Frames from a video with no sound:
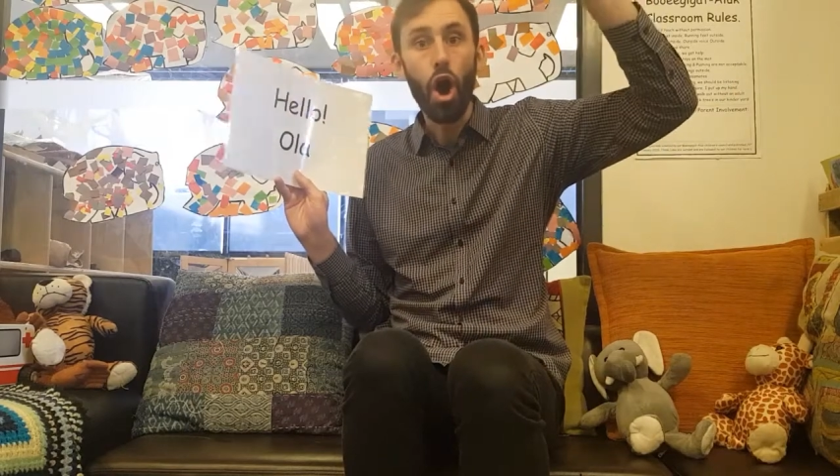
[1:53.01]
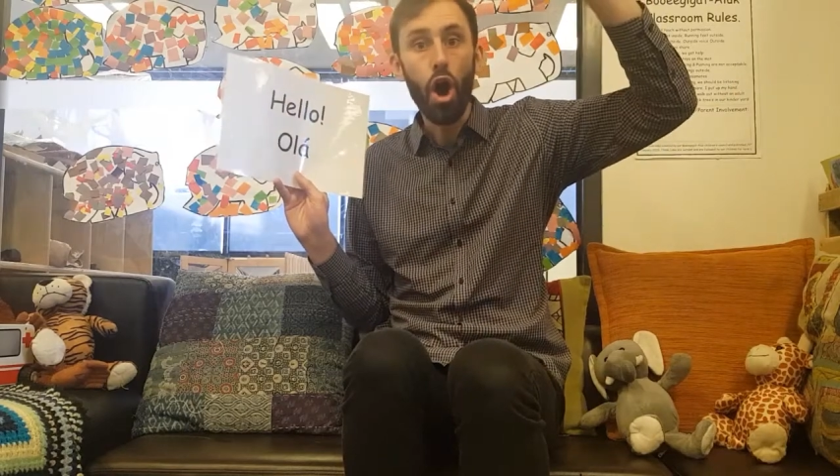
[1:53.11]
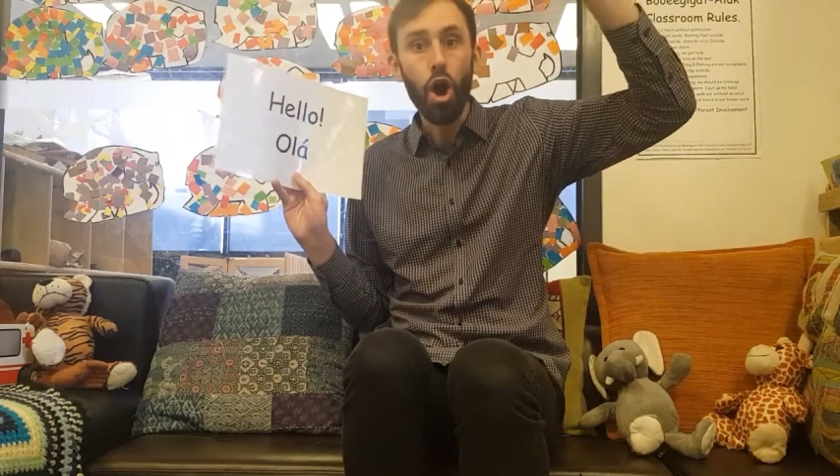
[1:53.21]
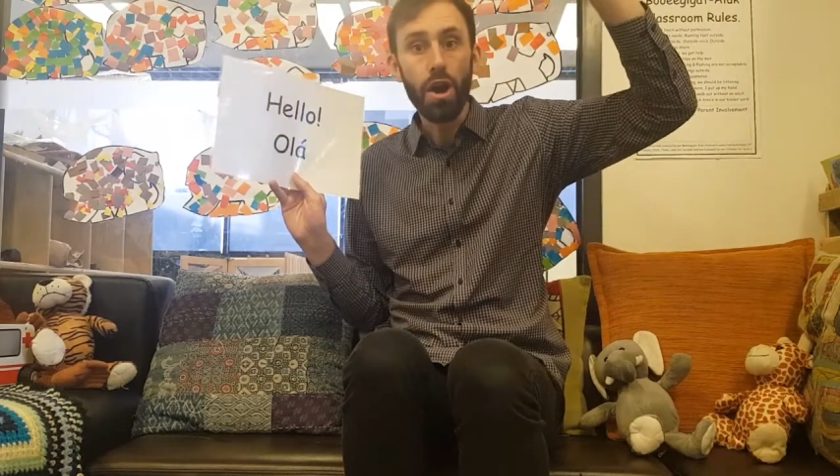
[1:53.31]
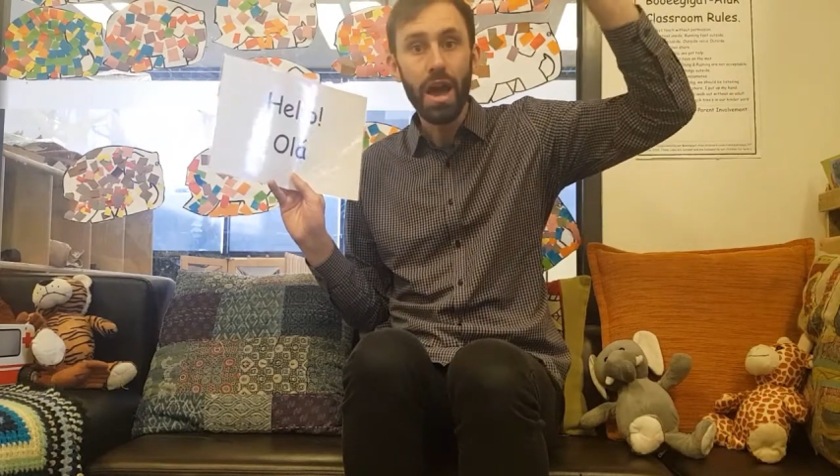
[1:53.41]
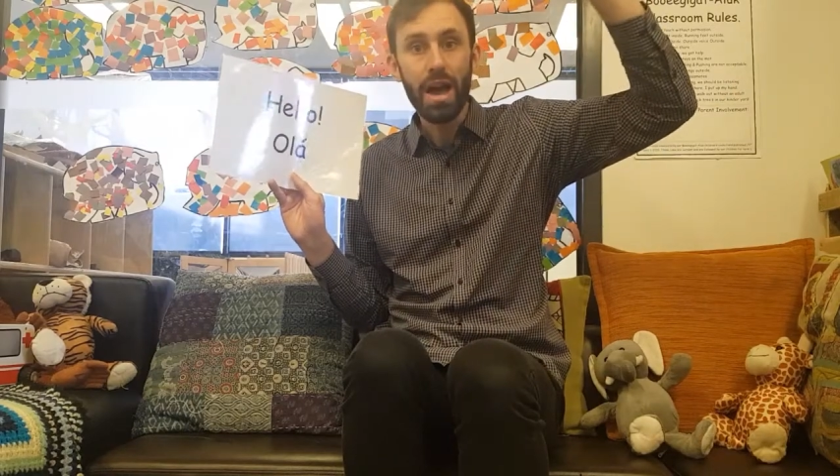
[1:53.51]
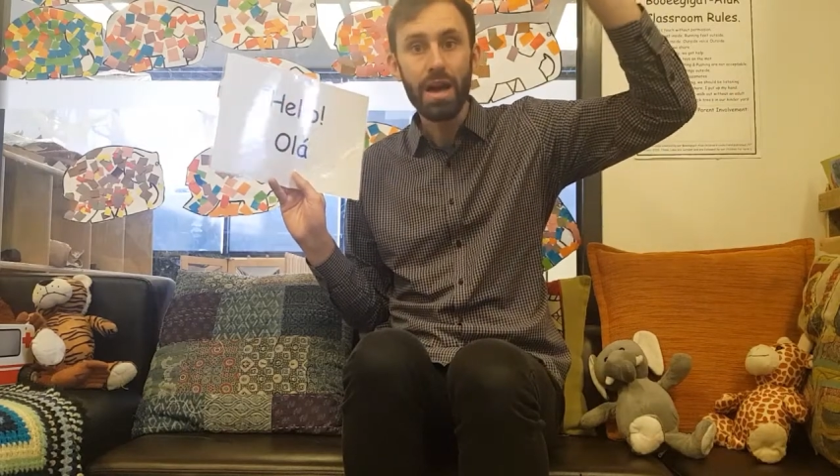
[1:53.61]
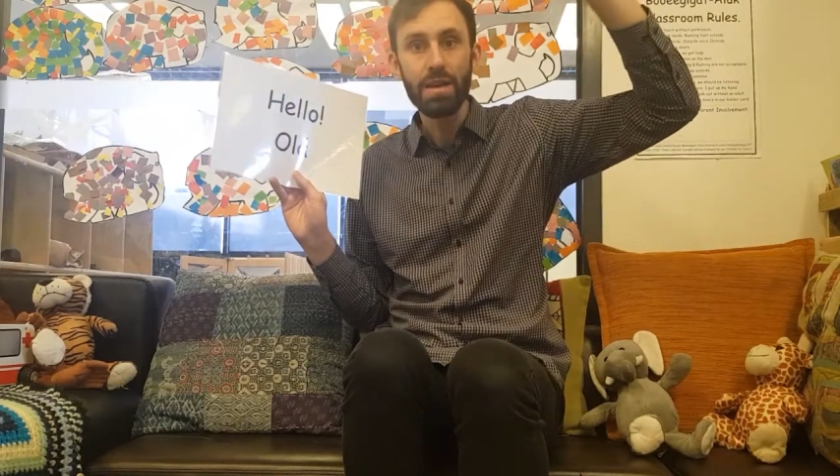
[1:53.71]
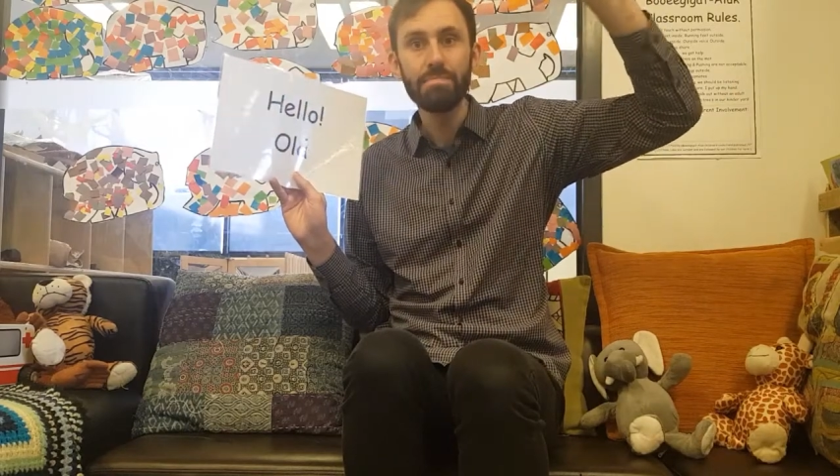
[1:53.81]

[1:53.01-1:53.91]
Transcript: Olá,